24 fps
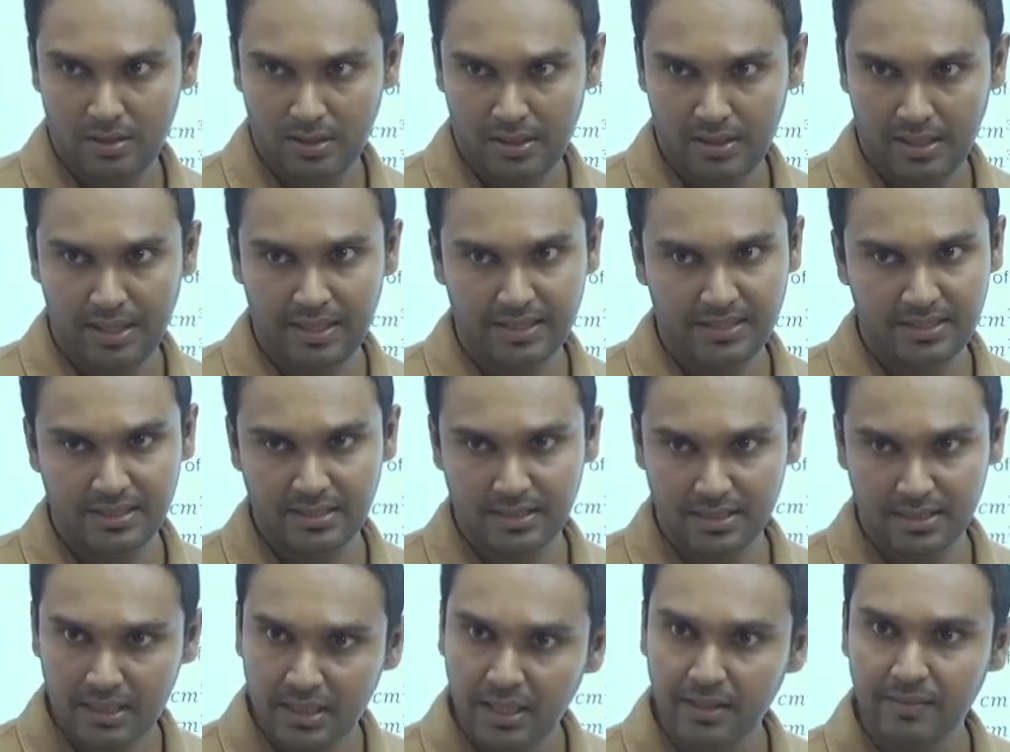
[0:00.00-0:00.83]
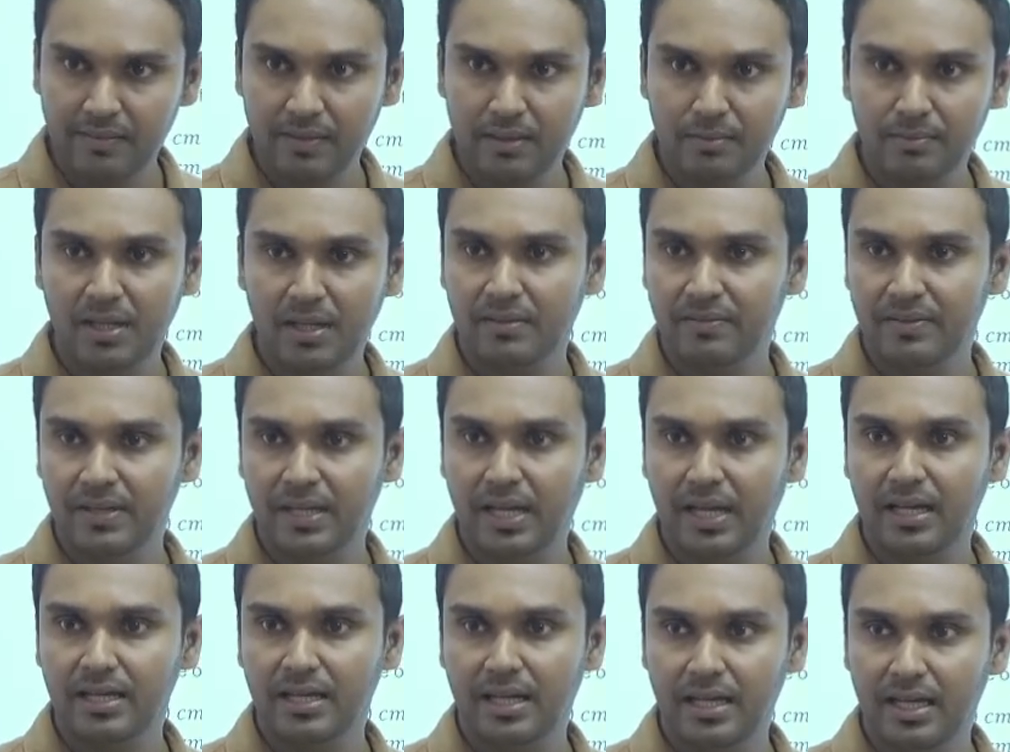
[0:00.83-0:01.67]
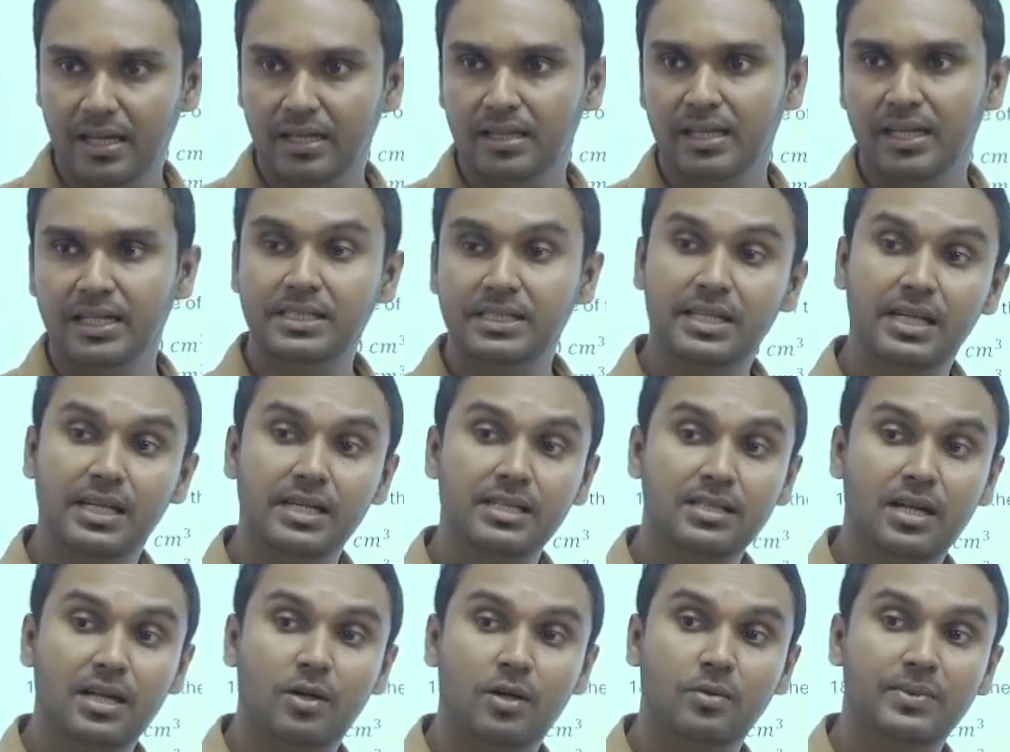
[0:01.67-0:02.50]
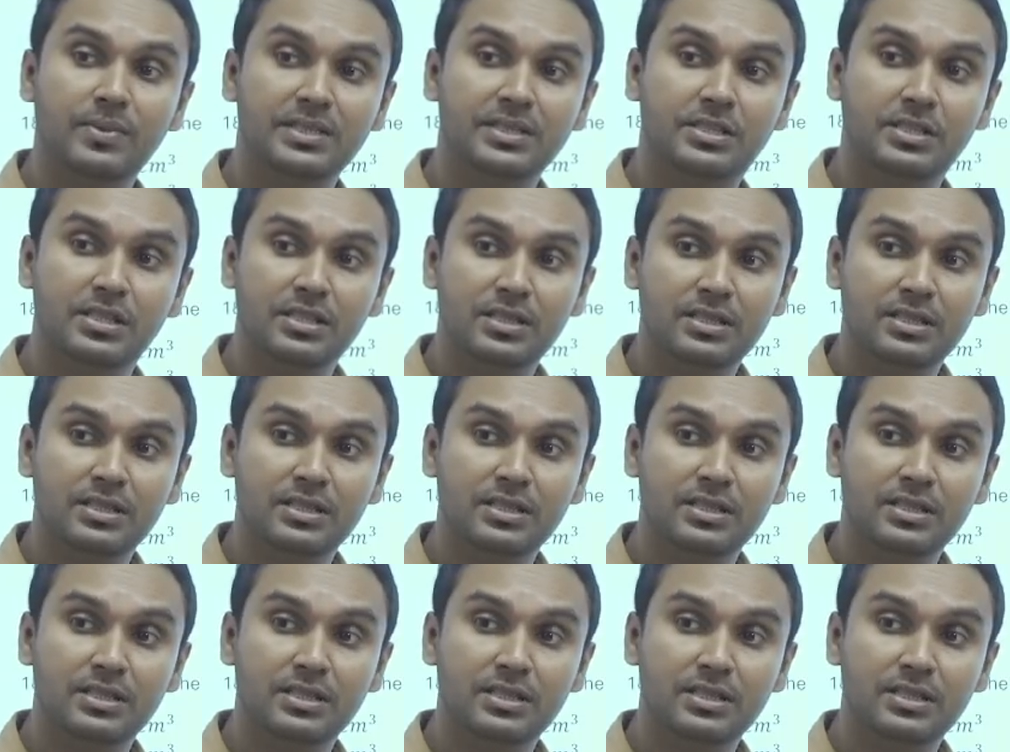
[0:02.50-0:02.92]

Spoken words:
H isn't given, but we can take the h as how much?